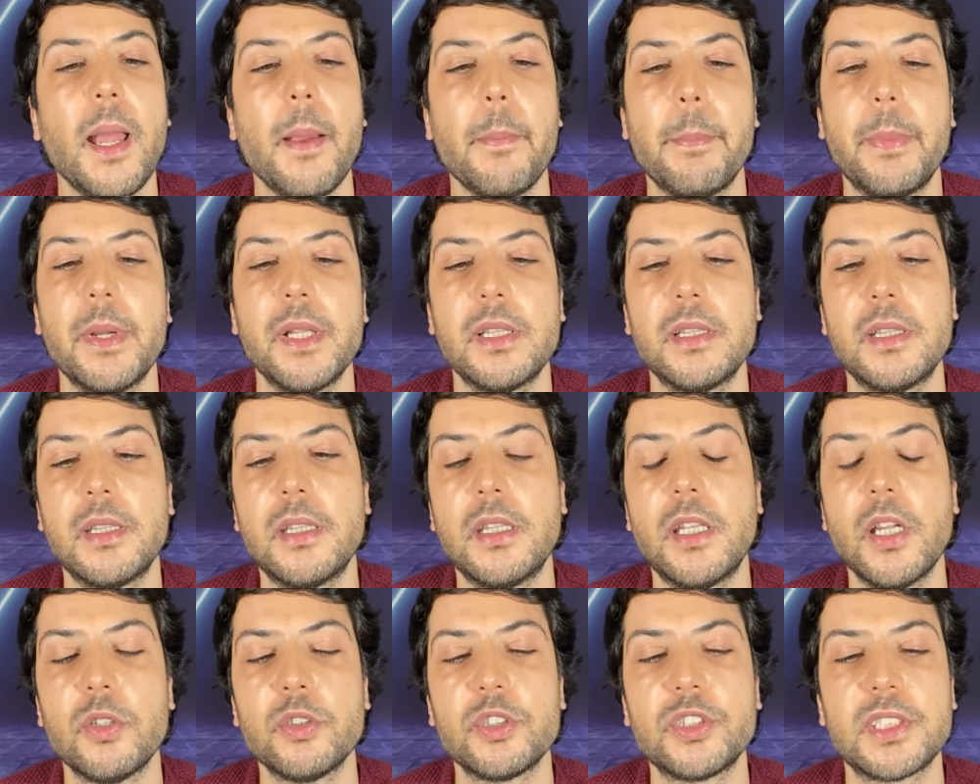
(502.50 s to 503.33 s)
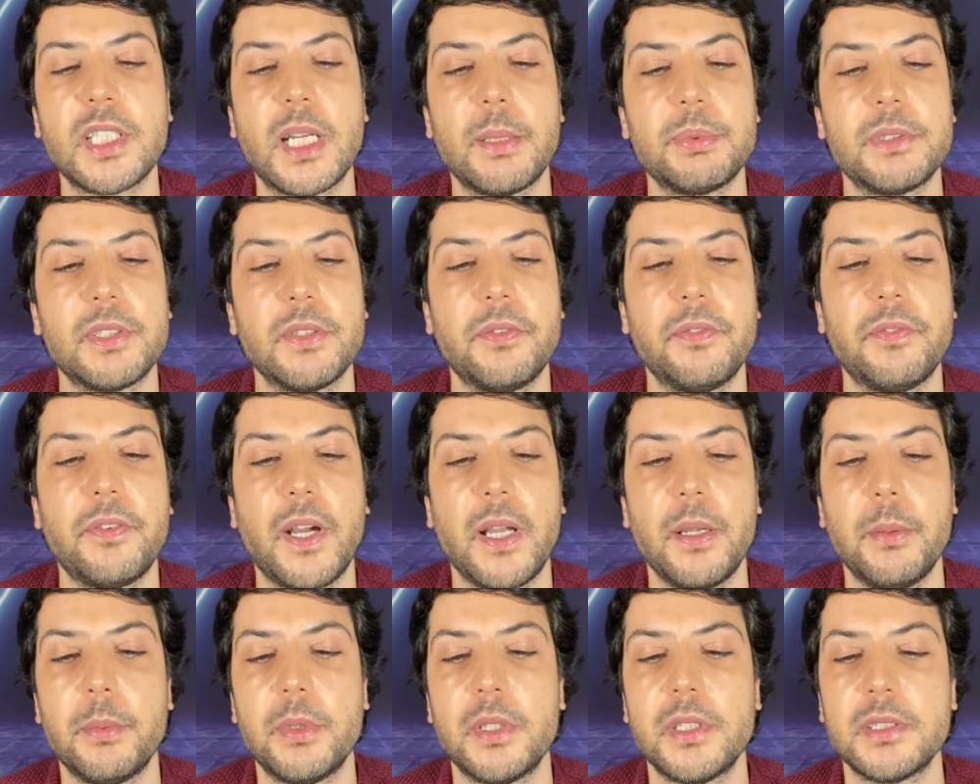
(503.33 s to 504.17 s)
But those types of
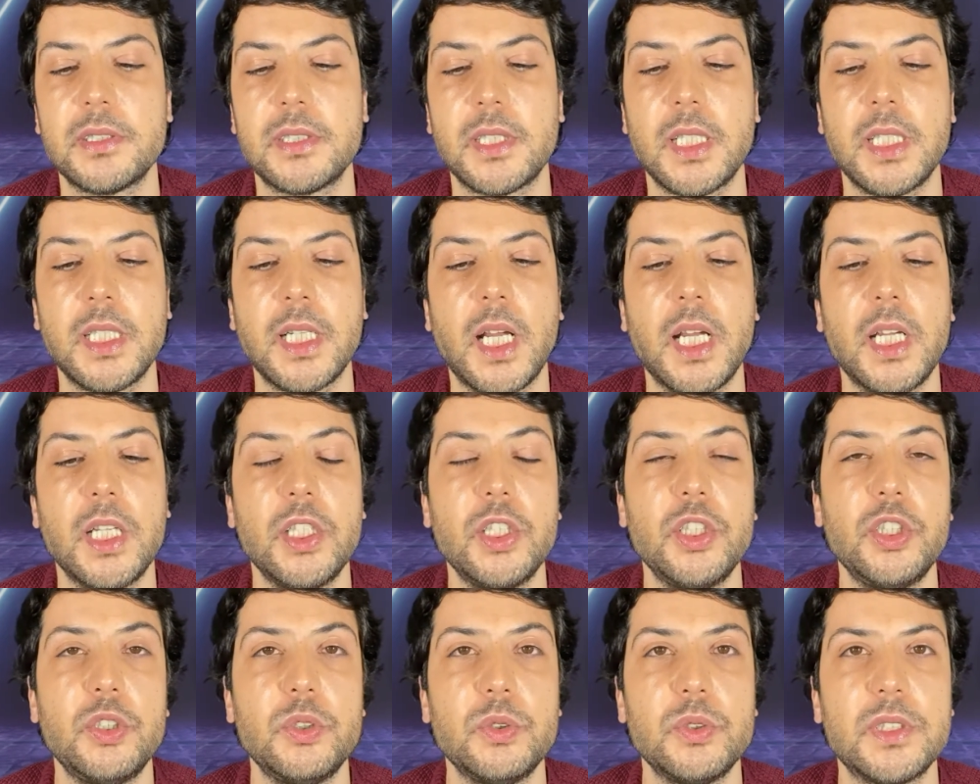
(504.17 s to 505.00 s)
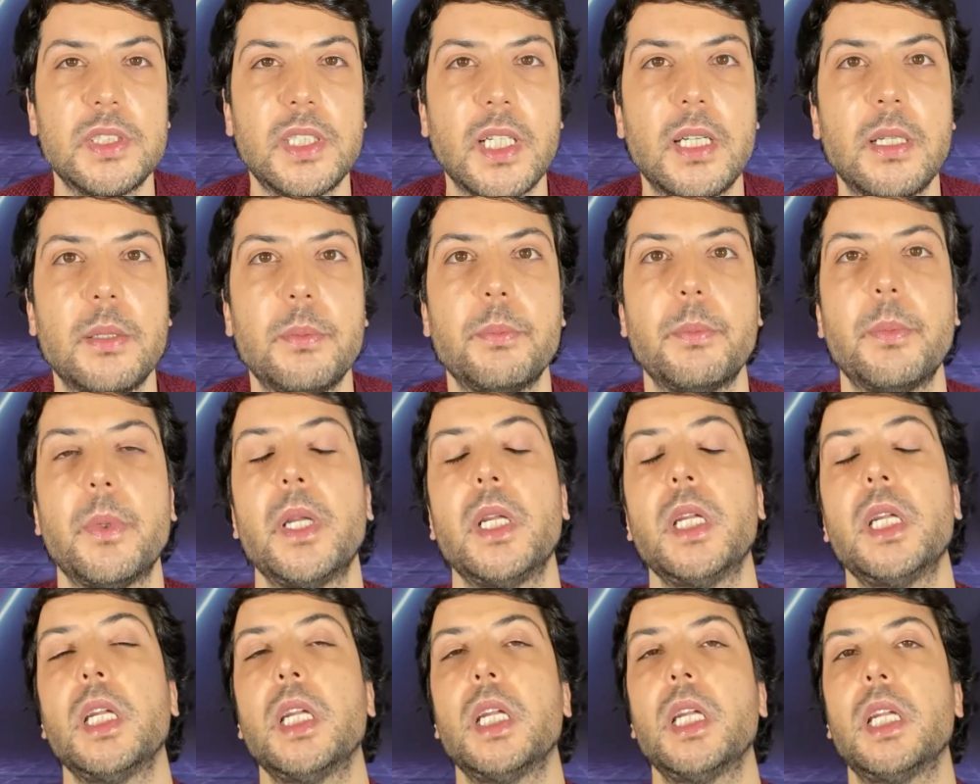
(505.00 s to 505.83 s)
fibers, and I used them
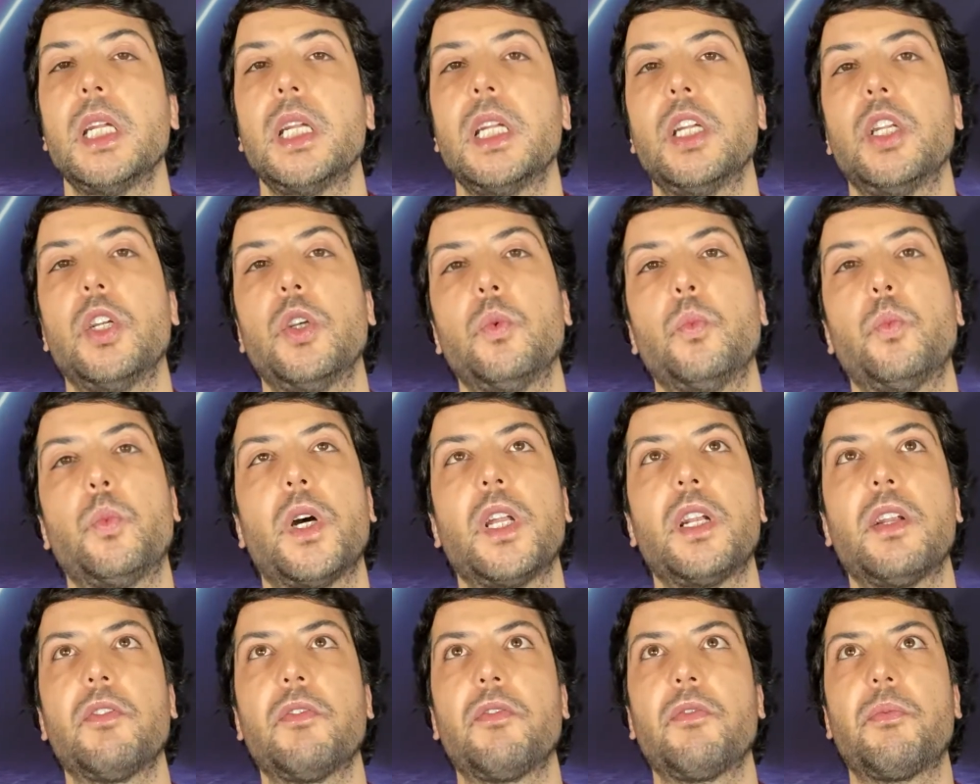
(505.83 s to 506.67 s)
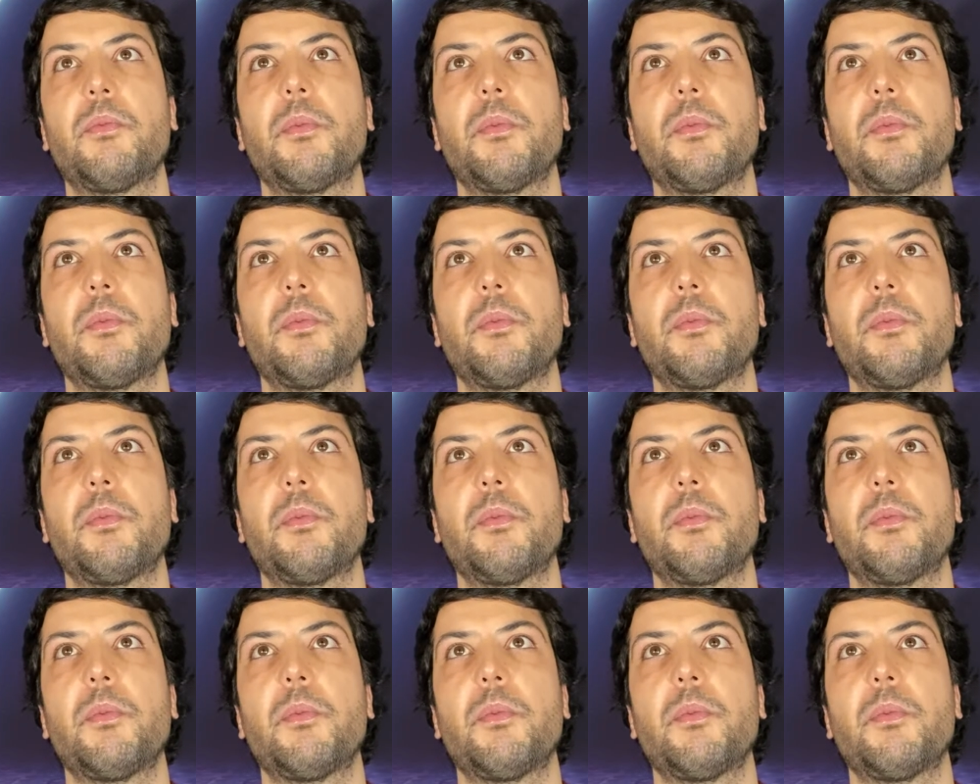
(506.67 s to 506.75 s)
in one of